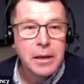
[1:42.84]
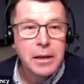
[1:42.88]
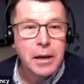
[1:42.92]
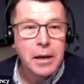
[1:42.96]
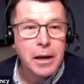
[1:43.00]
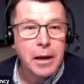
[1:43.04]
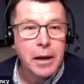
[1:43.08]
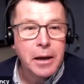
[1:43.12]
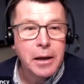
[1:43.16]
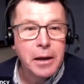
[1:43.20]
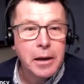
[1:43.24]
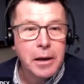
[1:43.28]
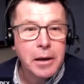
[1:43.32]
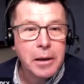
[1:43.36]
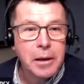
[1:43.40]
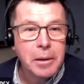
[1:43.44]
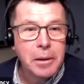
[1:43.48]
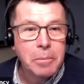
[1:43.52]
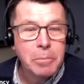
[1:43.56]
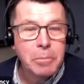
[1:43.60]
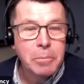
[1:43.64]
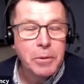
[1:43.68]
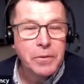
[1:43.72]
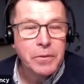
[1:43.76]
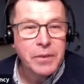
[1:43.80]

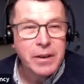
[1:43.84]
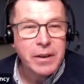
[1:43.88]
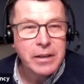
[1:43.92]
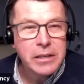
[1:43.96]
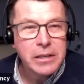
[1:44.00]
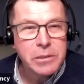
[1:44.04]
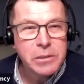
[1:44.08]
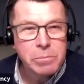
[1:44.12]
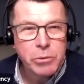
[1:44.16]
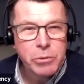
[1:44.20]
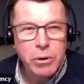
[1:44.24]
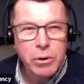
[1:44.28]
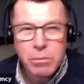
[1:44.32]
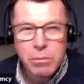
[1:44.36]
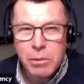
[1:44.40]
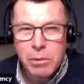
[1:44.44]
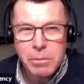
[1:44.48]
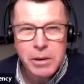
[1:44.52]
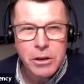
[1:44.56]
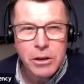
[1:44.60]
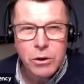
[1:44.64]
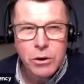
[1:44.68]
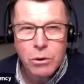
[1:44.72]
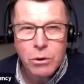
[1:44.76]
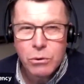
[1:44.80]
But there is
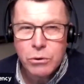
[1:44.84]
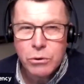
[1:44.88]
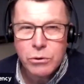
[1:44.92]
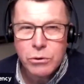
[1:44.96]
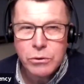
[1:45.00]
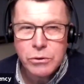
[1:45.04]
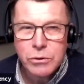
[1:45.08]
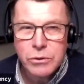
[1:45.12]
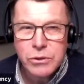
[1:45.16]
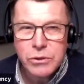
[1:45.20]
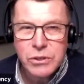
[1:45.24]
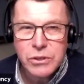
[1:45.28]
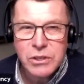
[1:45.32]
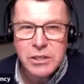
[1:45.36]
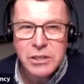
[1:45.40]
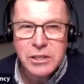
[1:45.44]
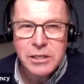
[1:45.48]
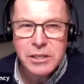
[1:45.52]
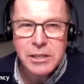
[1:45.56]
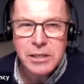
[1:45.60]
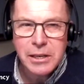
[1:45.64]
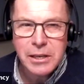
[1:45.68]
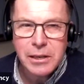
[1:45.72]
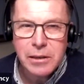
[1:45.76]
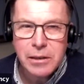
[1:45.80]
probably no
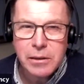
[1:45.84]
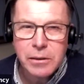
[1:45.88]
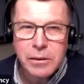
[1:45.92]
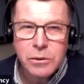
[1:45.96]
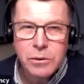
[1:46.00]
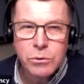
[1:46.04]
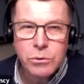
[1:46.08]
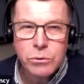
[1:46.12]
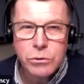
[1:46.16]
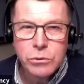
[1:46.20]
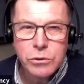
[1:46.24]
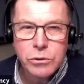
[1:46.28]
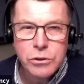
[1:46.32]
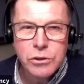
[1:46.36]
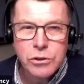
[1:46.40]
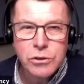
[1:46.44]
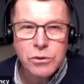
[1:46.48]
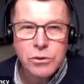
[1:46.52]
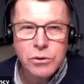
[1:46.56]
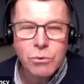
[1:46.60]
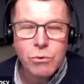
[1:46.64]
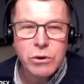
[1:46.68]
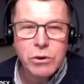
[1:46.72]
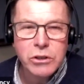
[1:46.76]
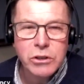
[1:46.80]
single good
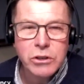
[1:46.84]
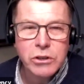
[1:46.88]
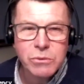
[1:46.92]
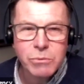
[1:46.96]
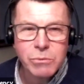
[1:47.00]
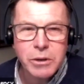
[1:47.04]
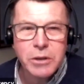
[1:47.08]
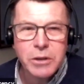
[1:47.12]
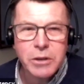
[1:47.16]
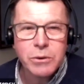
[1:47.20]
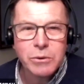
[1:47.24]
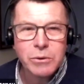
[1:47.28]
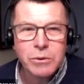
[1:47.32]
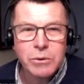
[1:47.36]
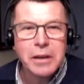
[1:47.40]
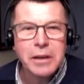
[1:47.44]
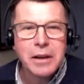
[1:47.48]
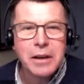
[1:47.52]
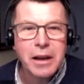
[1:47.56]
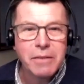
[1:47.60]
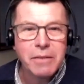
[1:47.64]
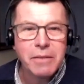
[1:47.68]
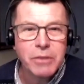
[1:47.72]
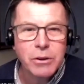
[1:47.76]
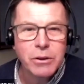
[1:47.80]
source where you
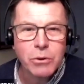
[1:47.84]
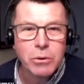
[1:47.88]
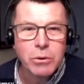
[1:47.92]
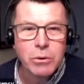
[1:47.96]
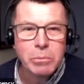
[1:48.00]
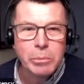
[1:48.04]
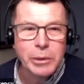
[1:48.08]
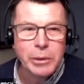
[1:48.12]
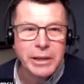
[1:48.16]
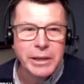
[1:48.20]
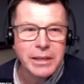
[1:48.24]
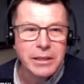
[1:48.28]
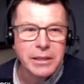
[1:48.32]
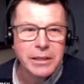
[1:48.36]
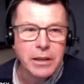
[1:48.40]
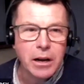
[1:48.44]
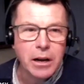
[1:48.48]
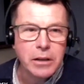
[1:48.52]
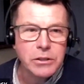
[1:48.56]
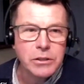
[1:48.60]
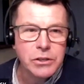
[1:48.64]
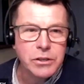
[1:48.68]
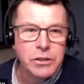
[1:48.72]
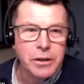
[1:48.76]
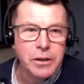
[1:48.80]
can have a complete
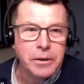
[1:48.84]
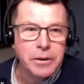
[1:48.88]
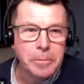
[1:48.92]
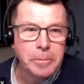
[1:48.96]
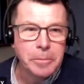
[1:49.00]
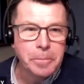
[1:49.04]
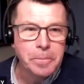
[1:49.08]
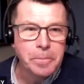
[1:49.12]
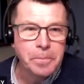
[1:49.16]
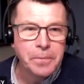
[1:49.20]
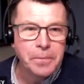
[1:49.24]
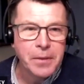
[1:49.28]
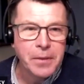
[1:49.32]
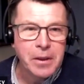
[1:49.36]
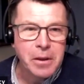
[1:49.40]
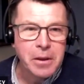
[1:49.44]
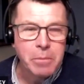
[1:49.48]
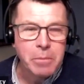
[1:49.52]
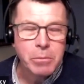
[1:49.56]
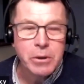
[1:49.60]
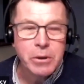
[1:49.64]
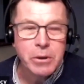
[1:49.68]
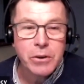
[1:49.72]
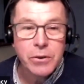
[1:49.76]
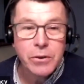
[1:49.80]
answer,
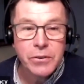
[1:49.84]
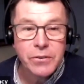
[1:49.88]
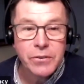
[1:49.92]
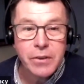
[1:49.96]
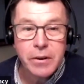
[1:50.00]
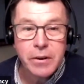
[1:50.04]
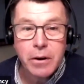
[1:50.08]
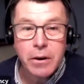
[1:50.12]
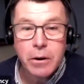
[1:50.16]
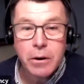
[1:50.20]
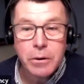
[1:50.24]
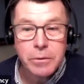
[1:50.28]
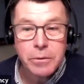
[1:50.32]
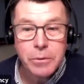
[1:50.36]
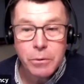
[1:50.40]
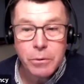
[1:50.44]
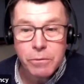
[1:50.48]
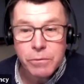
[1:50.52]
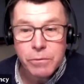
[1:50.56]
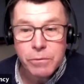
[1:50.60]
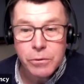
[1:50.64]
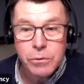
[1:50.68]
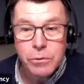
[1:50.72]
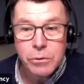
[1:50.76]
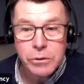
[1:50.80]
because there are,
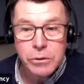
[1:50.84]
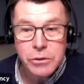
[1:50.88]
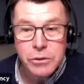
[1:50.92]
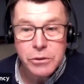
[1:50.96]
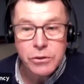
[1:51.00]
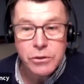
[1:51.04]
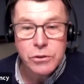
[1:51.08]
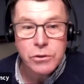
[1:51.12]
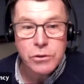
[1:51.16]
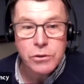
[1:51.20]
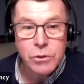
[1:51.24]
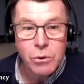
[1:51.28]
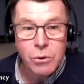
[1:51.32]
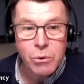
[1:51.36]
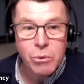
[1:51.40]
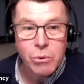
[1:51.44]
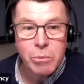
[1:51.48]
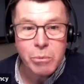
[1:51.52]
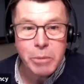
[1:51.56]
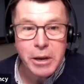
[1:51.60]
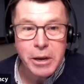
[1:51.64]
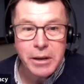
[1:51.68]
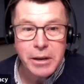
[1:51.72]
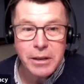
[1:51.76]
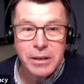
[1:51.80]
of course, so
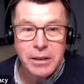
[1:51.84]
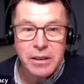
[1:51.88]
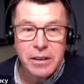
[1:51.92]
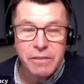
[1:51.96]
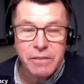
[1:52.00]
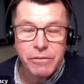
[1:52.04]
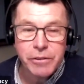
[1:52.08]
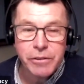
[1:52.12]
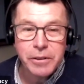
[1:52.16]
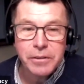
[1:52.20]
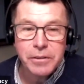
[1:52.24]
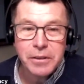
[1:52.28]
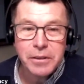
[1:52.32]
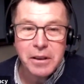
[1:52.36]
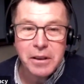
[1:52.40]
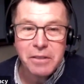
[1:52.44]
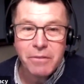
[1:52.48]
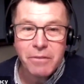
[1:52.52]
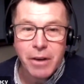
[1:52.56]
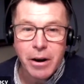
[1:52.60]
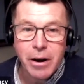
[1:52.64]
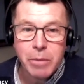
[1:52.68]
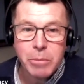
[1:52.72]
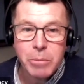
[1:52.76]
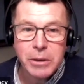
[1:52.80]
many different
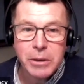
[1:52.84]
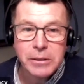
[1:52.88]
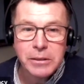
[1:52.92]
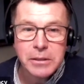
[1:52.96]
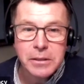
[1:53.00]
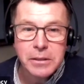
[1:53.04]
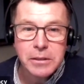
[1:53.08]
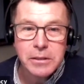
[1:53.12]
environments,